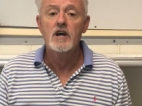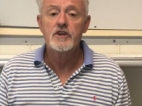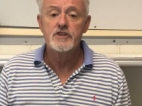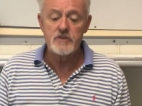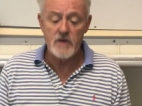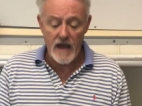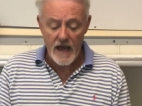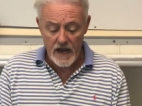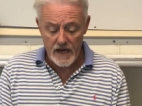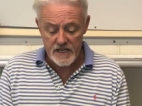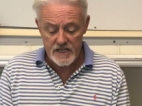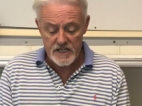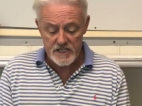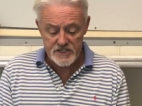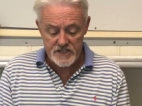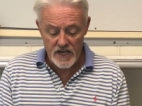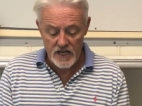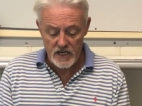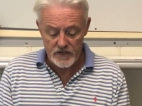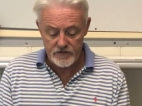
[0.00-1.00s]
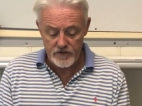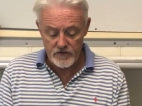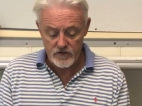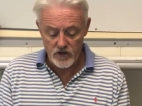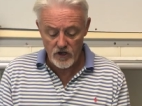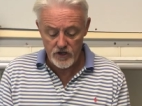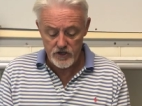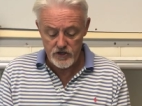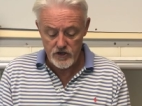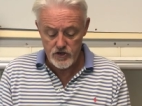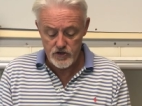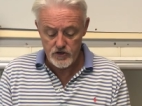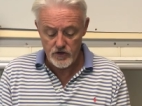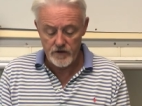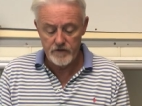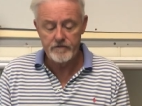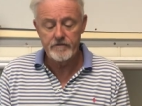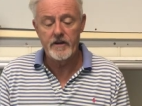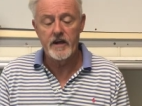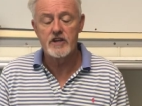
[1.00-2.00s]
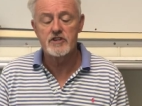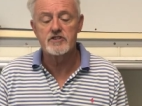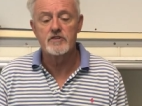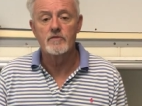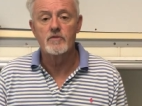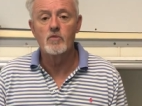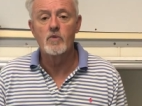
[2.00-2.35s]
So how do you tell if you've got a uterine infection?